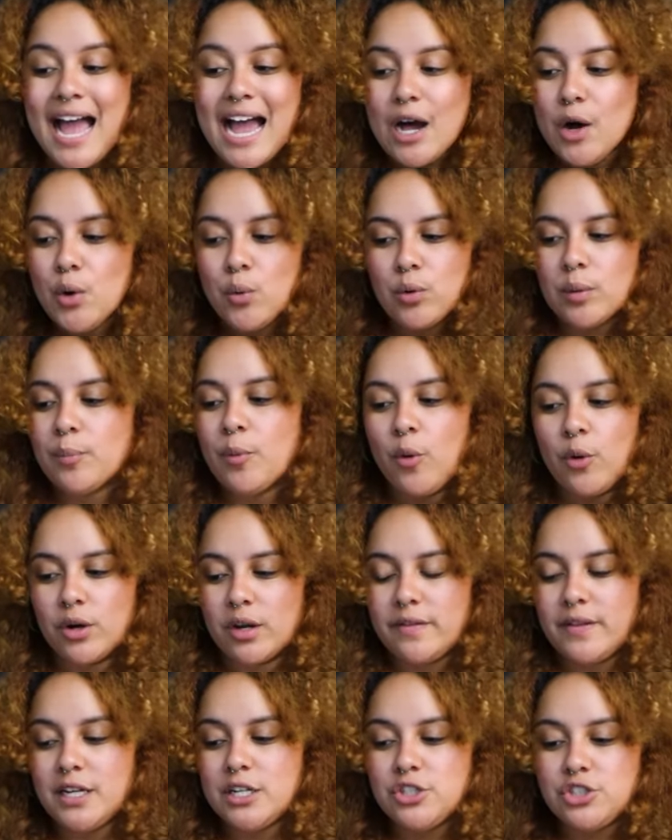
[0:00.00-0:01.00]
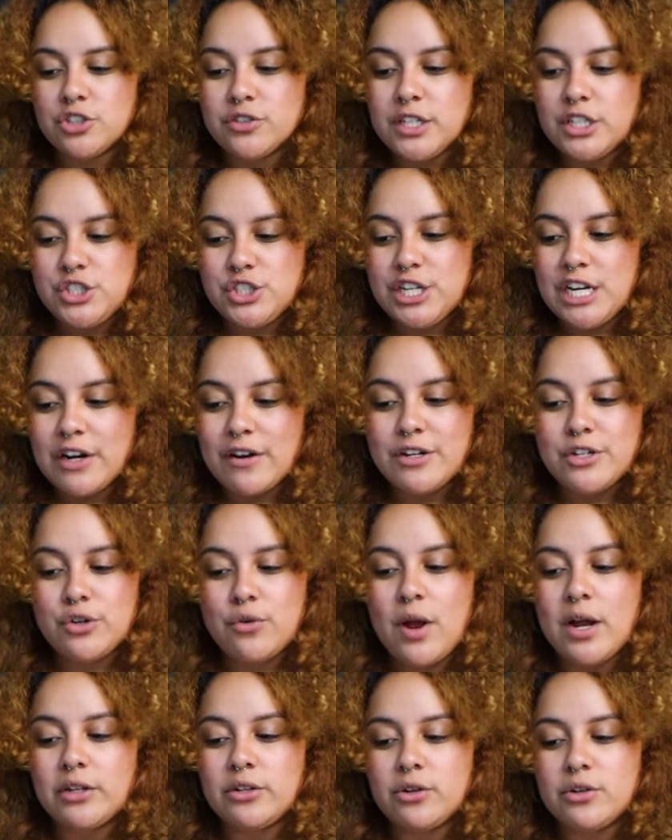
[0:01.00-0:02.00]
Out reported that jury chair and
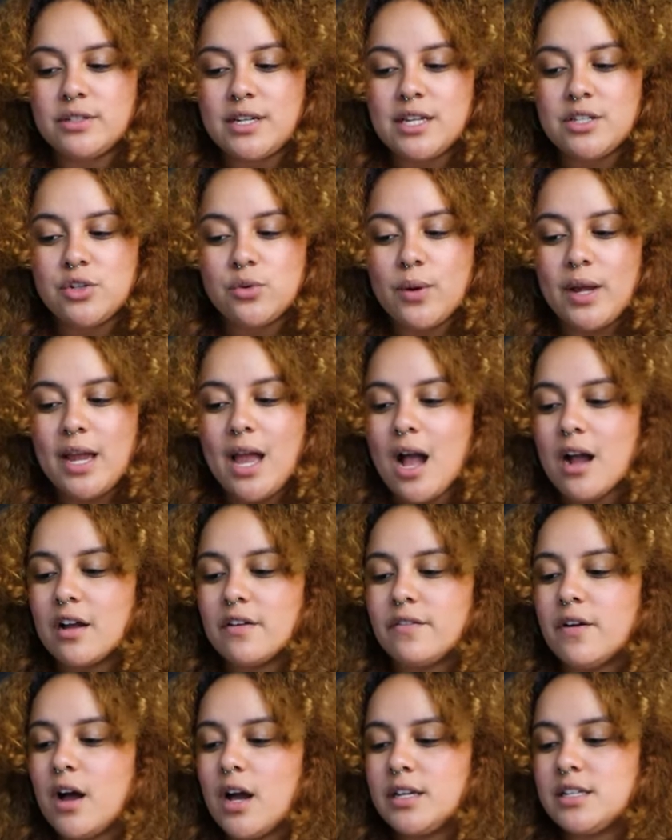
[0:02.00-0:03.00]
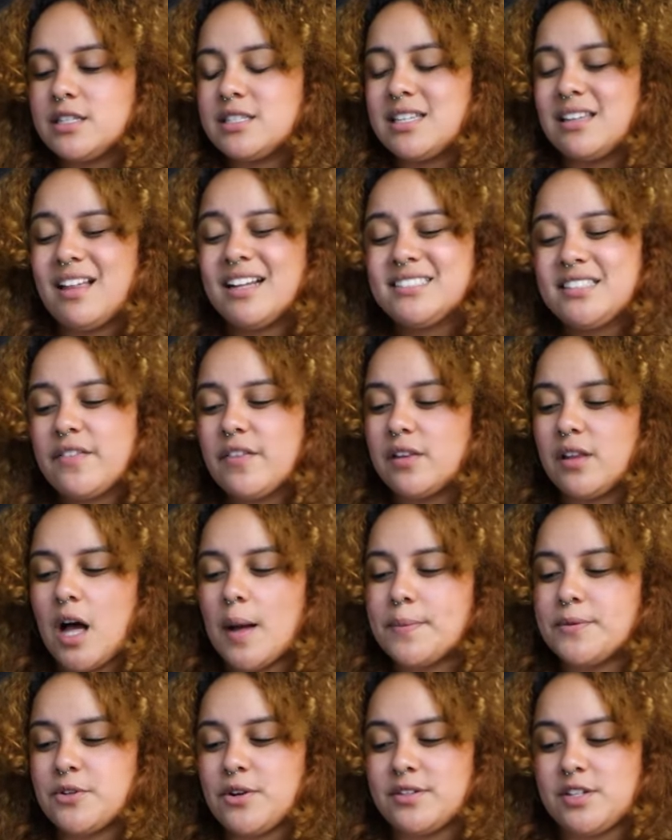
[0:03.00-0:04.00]
director Desiree Akhavan selected The
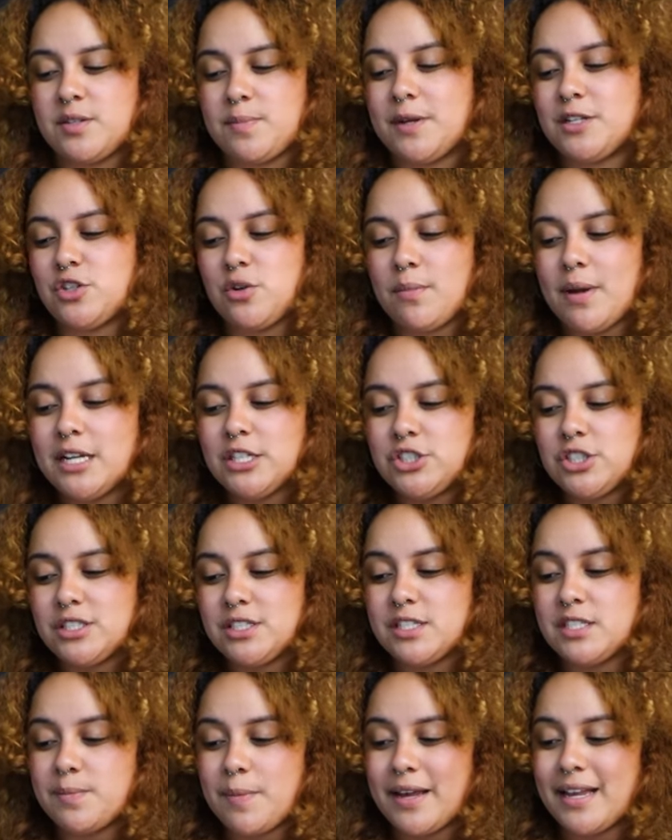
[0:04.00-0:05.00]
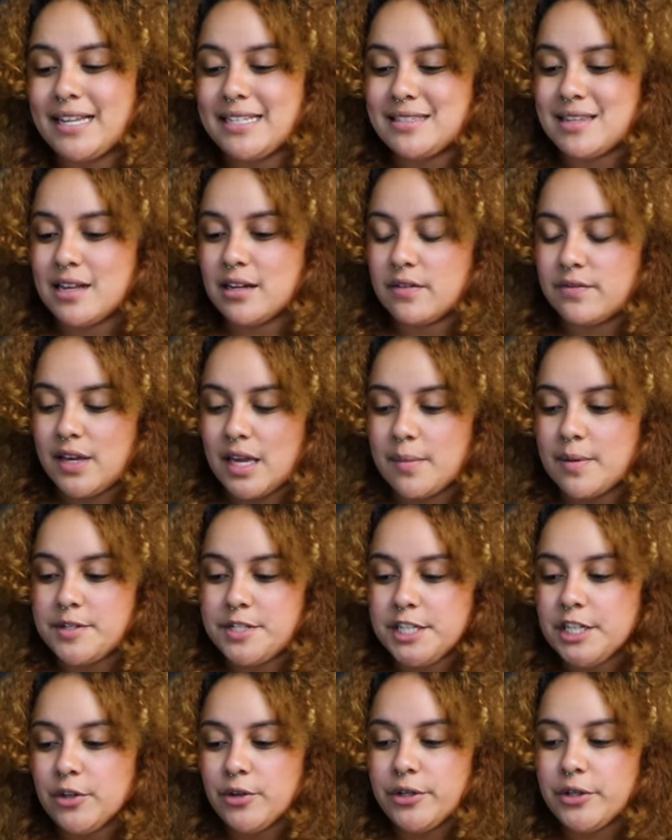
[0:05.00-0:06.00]
Lobster as a special mention despite its lack of gay
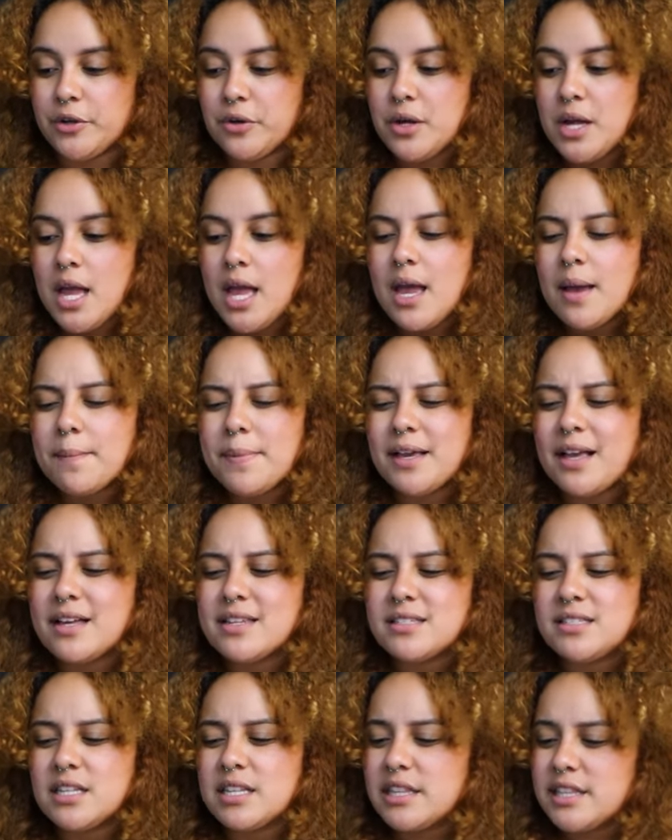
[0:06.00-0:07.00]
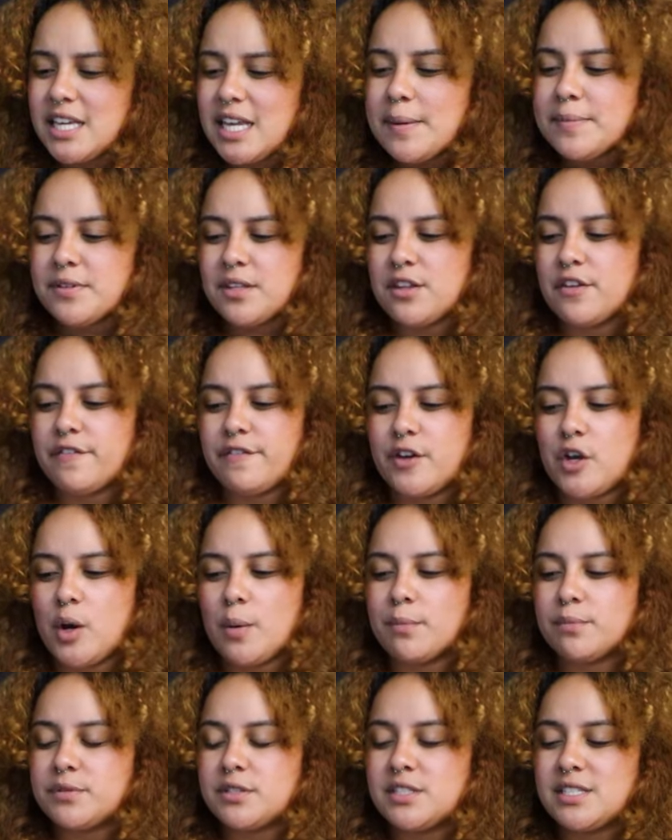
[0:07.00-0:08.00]
material, because the themes in the
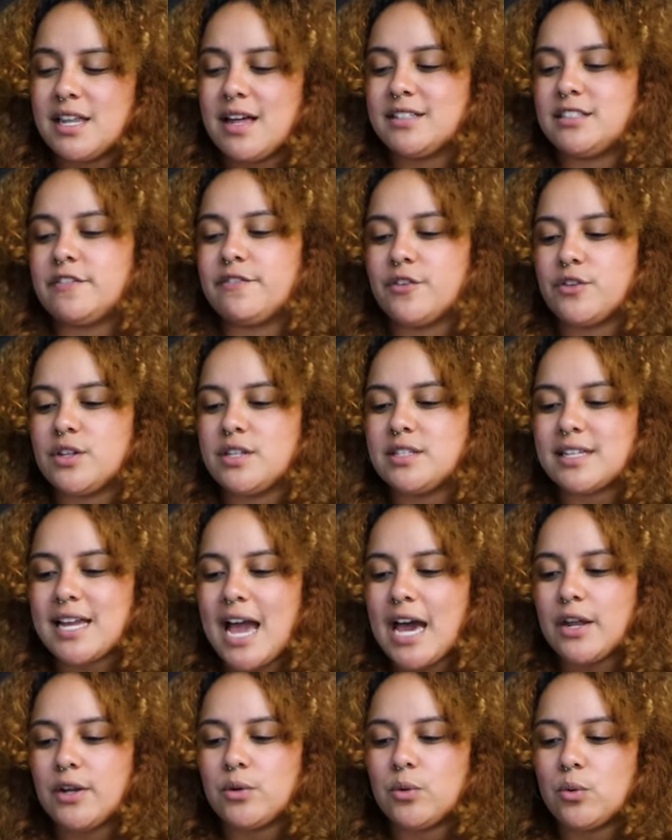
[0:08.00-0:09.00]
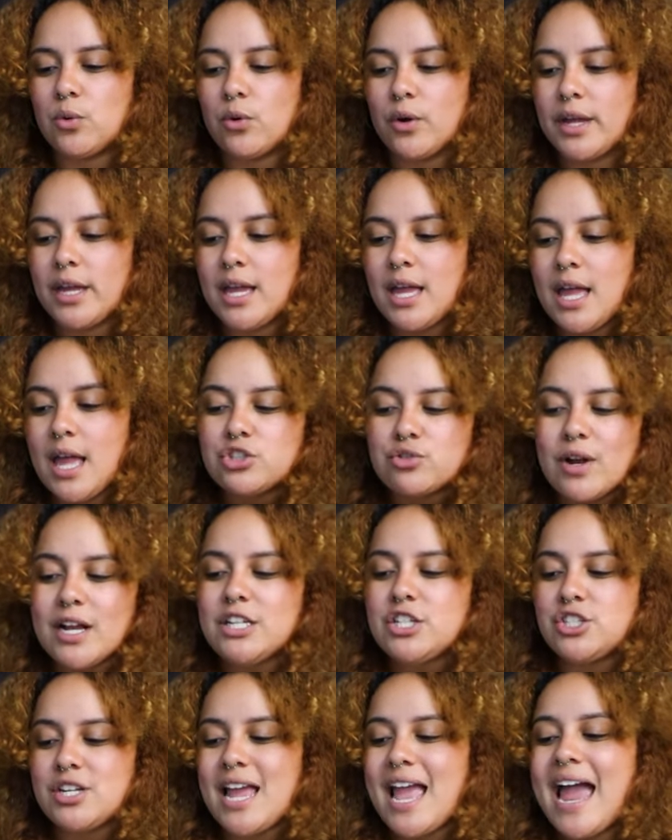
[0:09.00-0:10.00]
film selected for this category
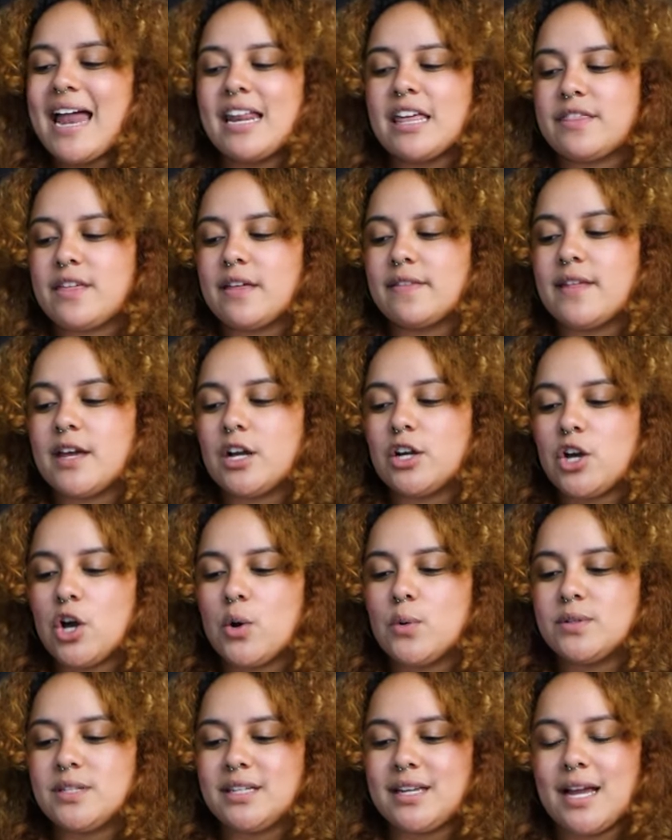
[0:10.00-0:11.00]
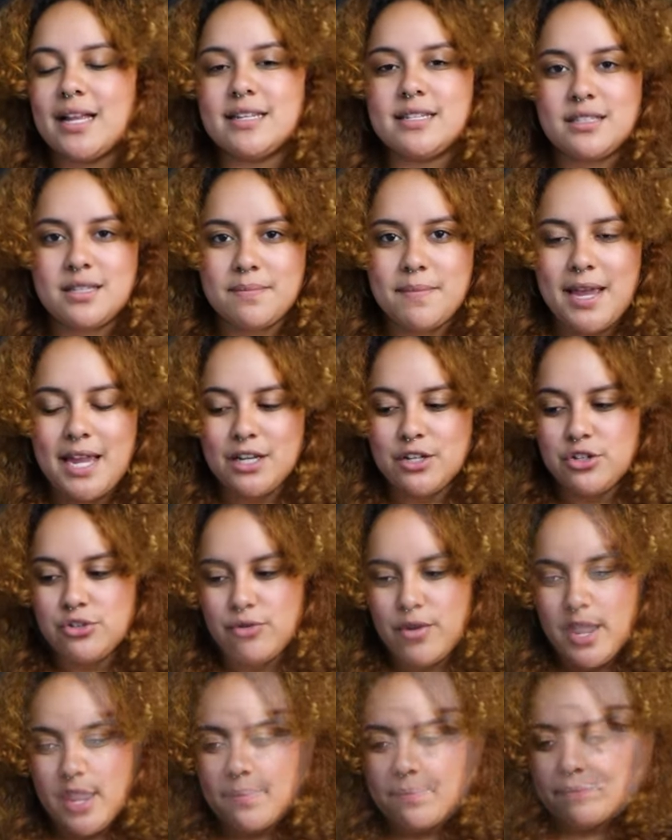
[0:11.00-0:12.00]
stretch to anything that goes against the
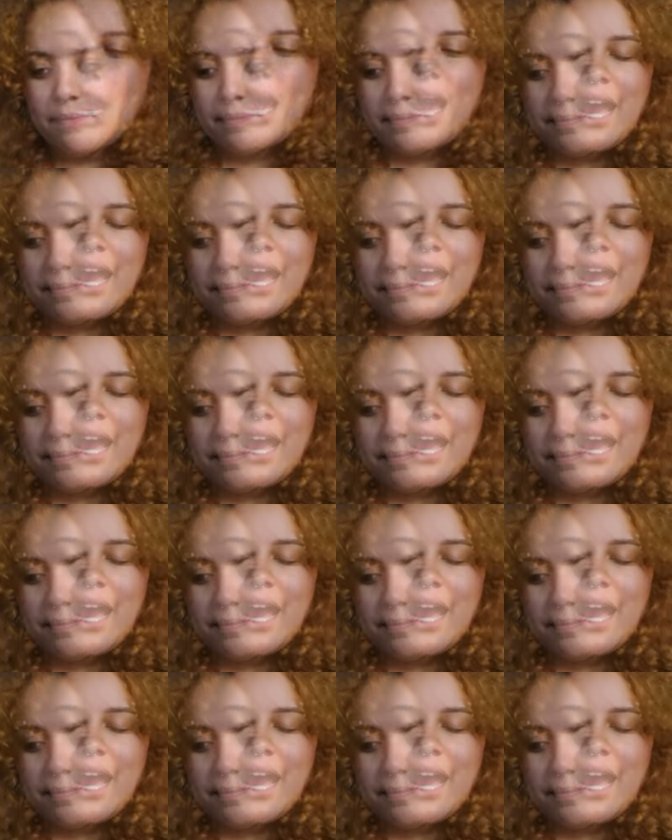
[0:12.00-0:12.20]
mainstream.